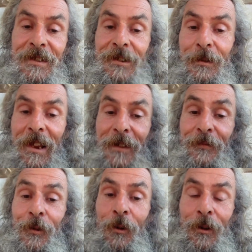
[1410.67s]
So
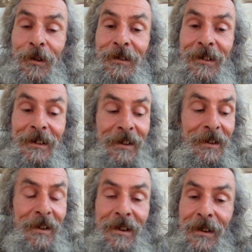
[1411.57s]
therefore,
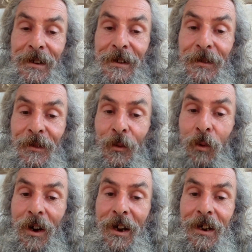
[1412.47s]
the
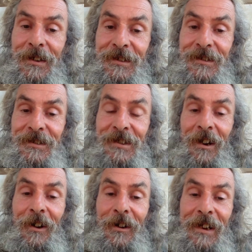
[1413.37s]
words
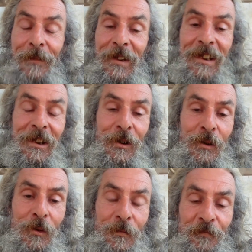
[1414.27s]
are giving you